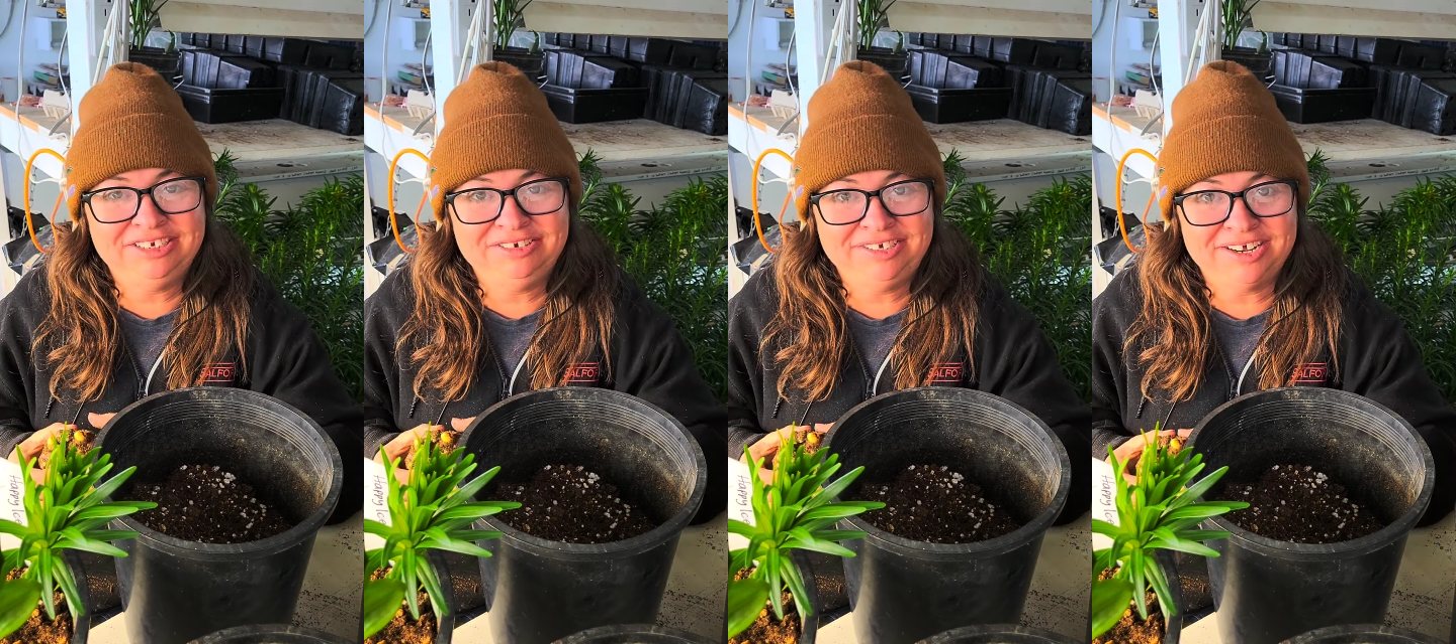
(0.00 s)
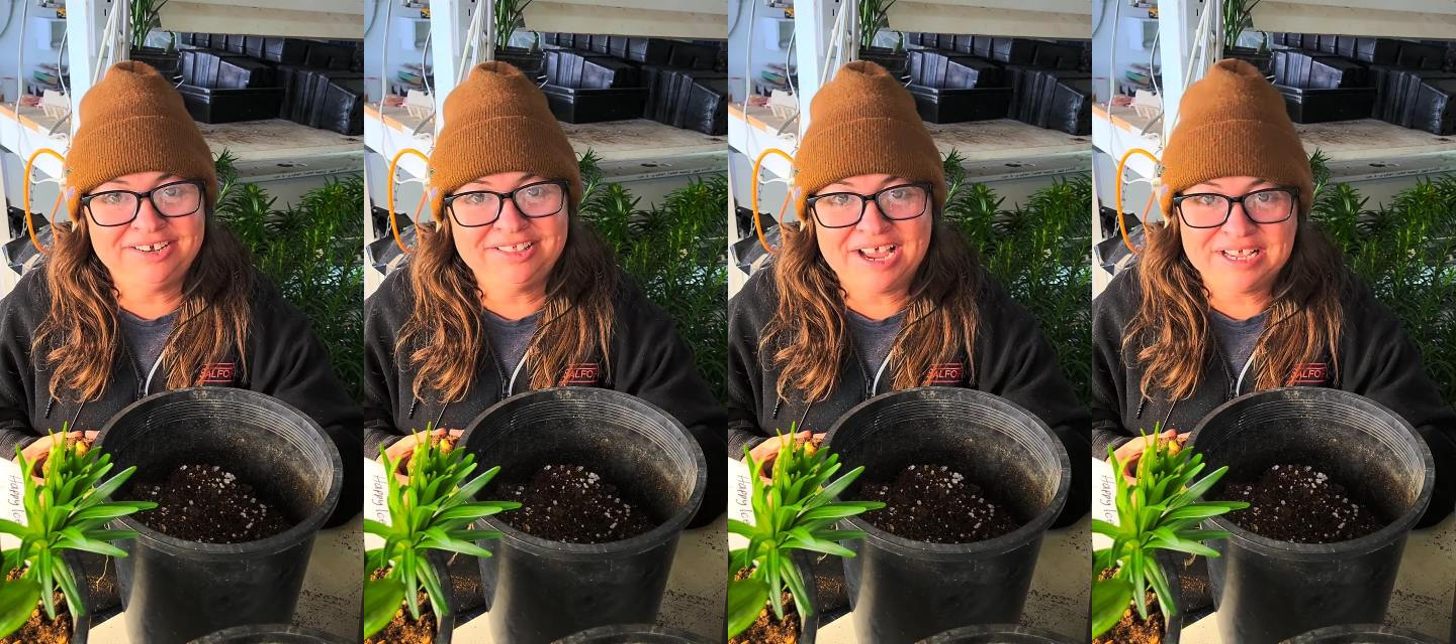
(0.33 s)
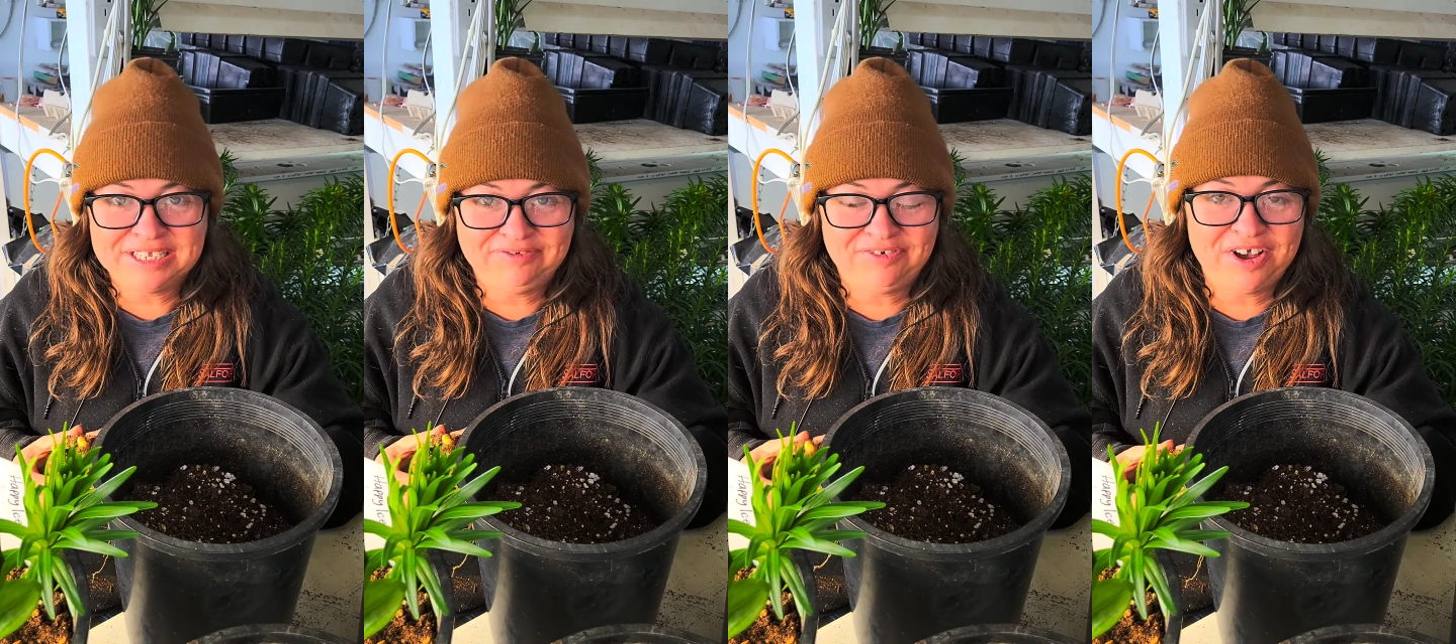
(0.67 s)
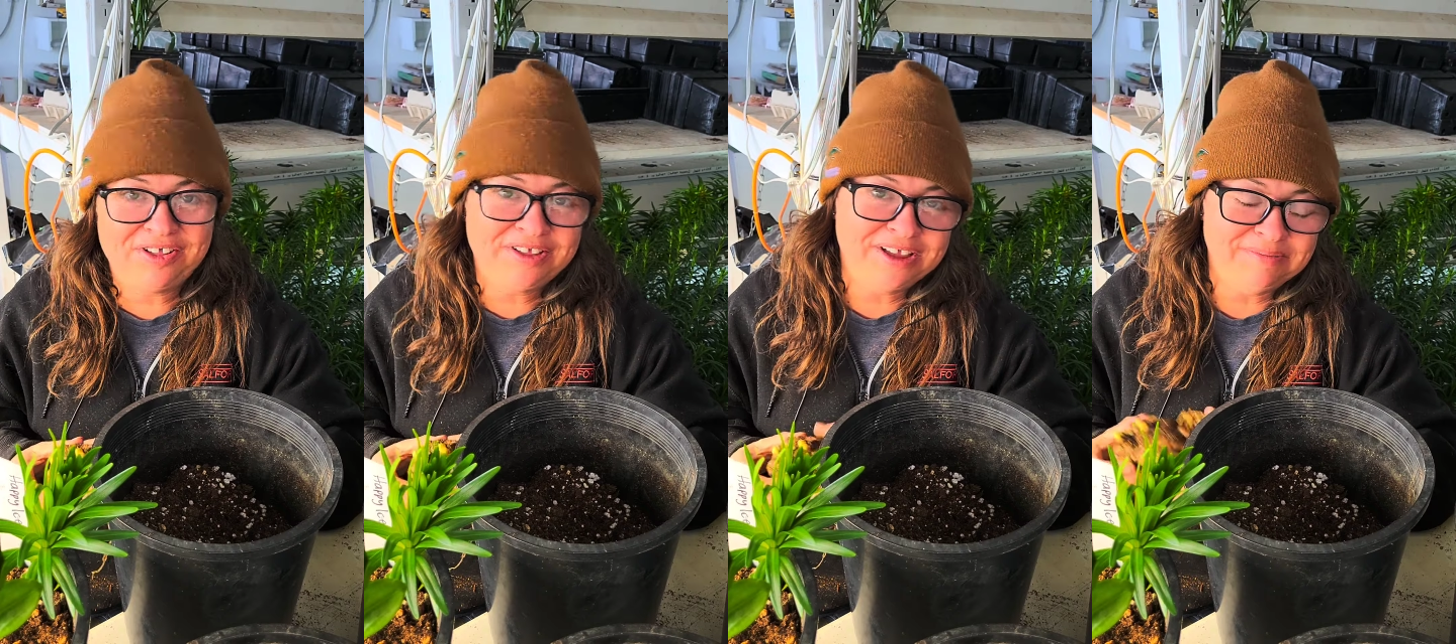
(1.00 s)
you dug last
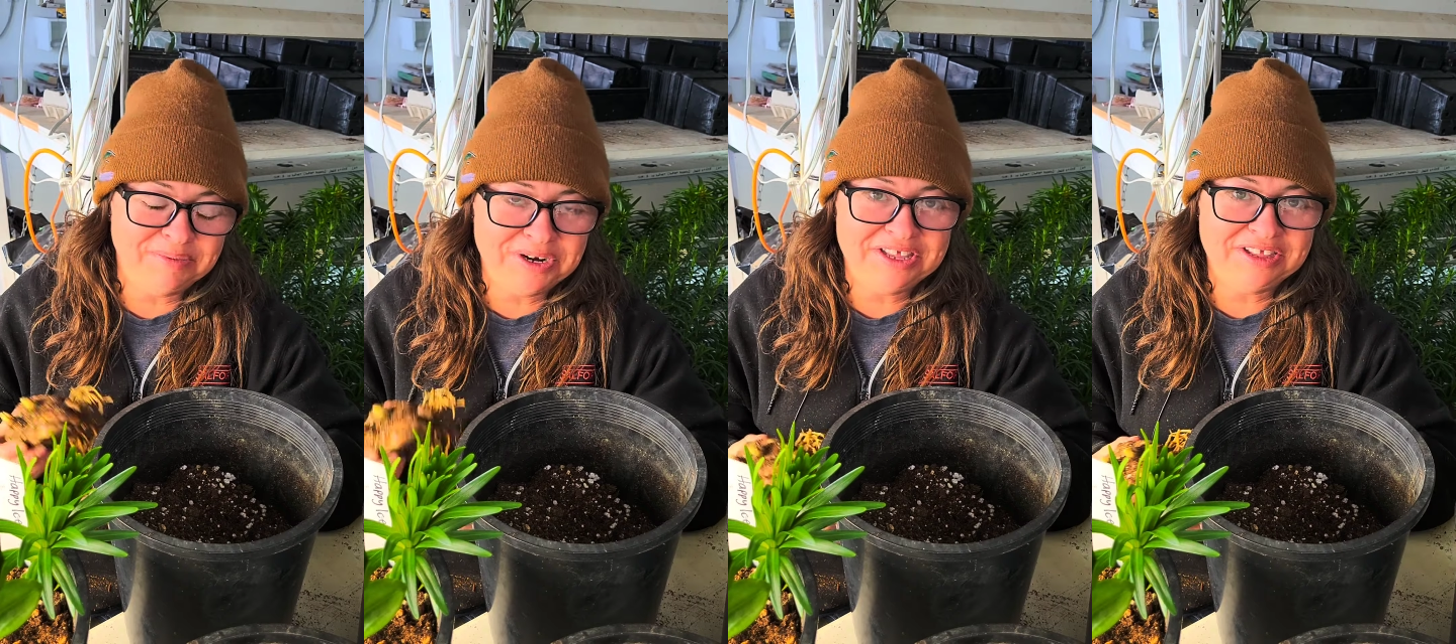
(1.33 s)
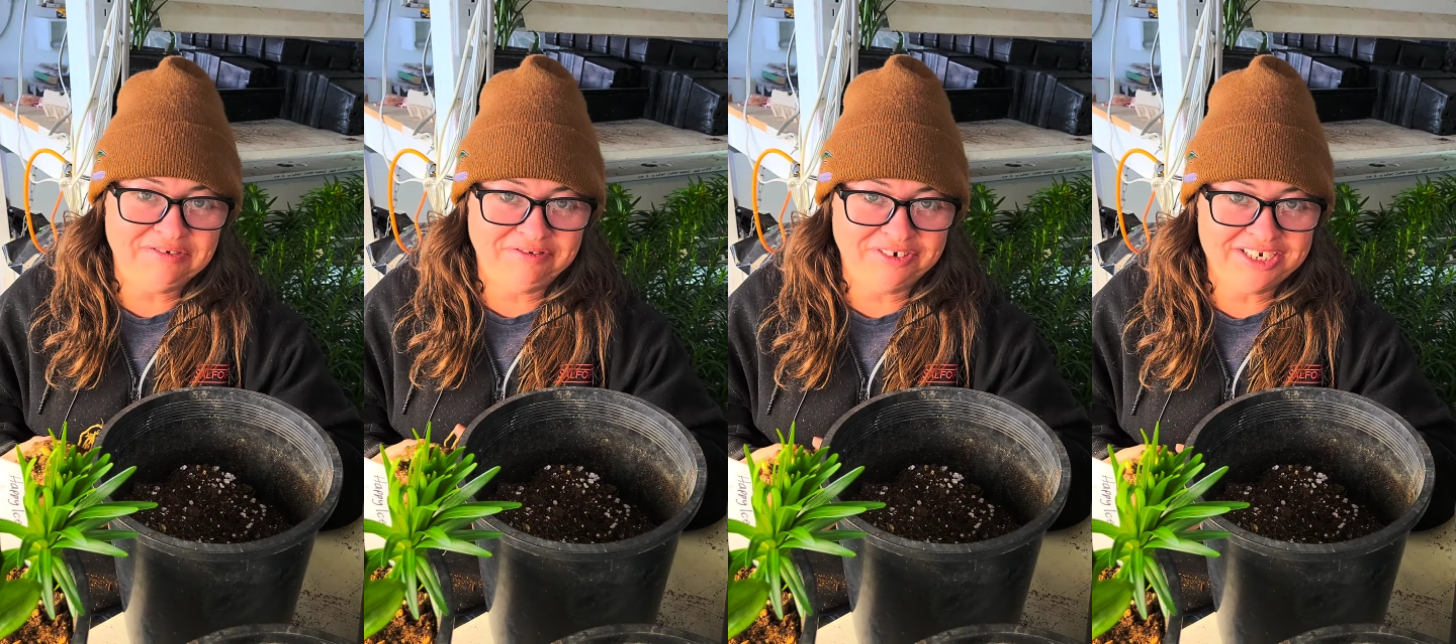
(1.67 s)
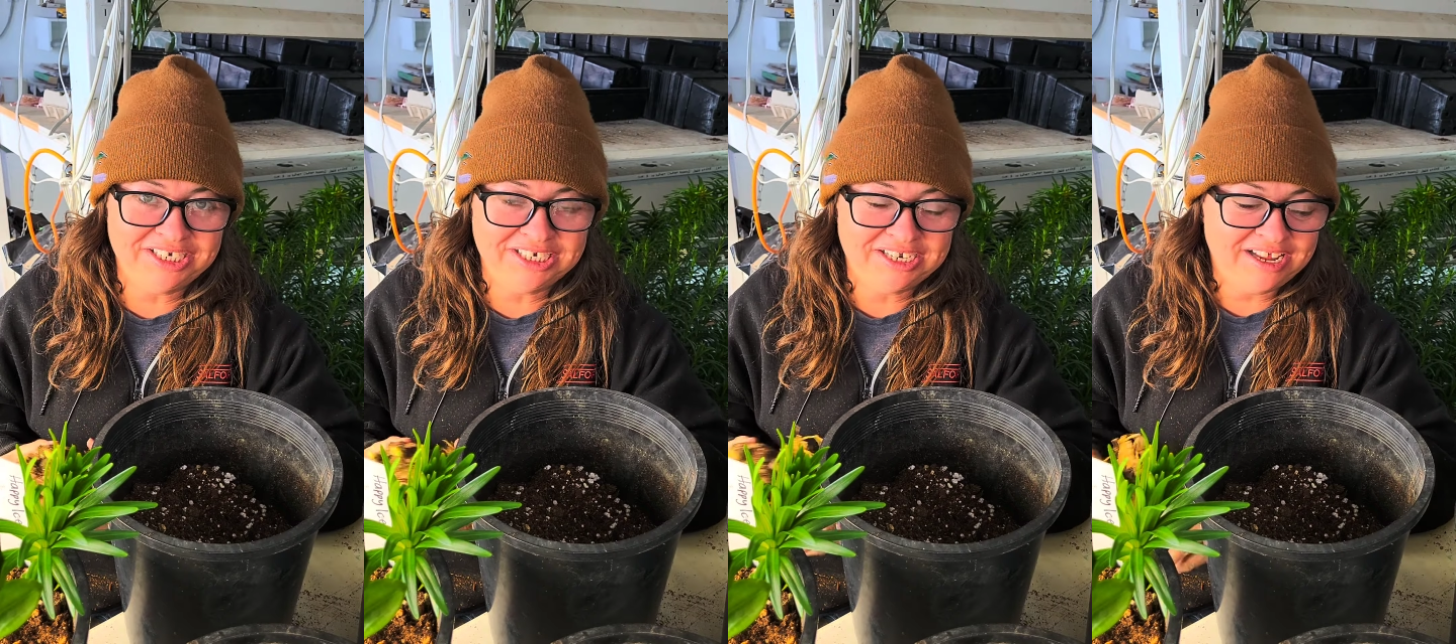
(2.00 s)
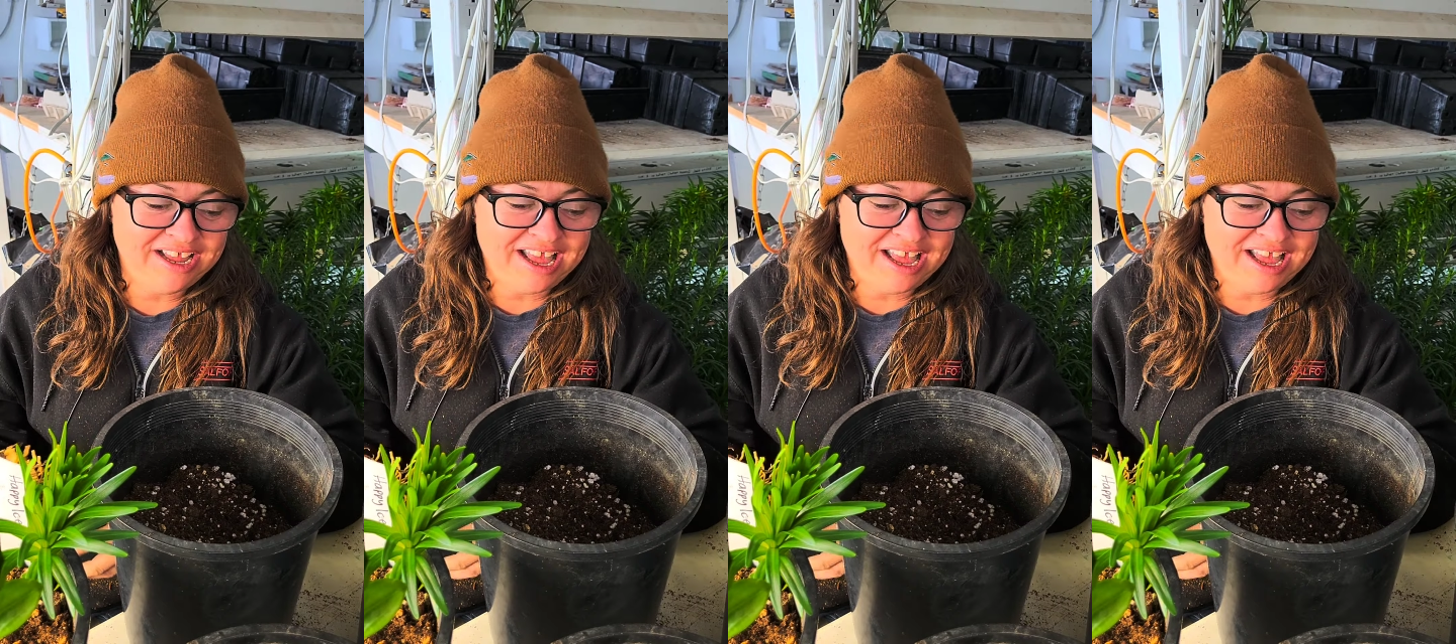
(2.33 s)
fall and put in the fridge